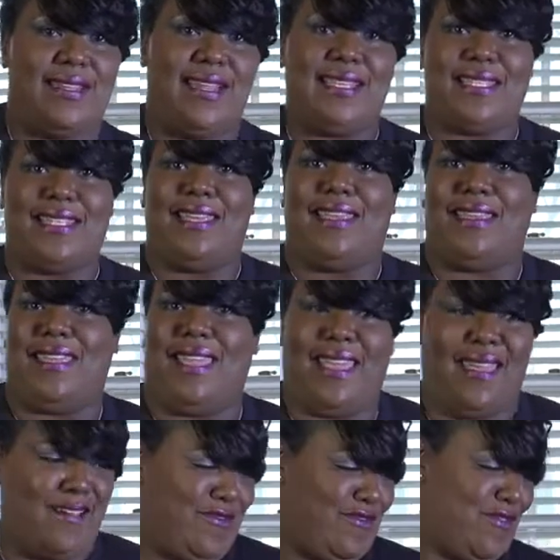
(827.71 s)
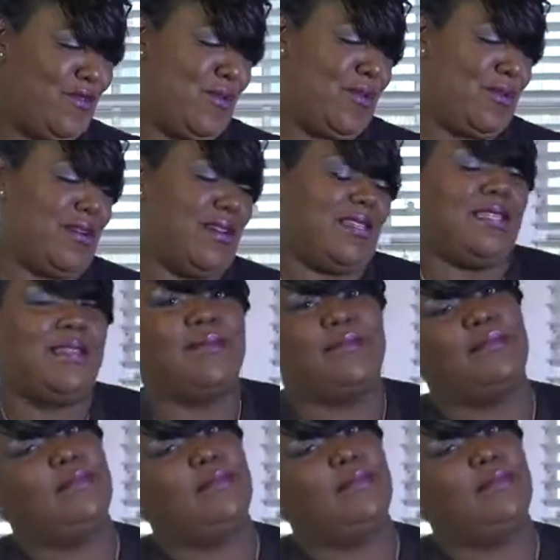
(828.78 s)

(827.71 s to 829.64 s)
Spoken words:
And I said, yeah, of course.